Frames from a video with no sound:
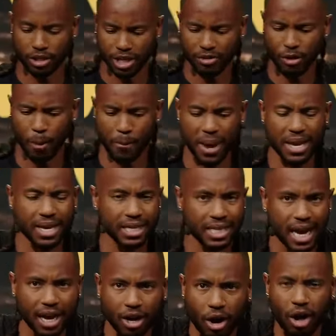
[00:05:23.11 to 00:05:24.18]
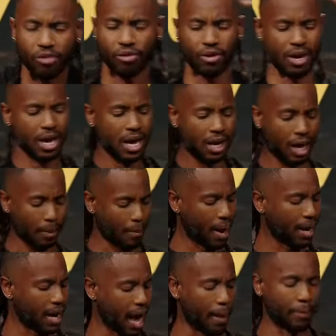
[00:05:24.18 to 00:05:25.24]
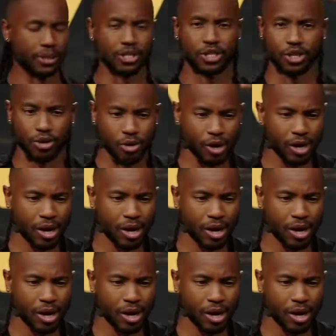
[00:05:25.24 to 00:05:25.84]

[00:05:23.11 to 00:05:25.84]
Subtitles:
See if your pinky's hanging off, like mine happens to.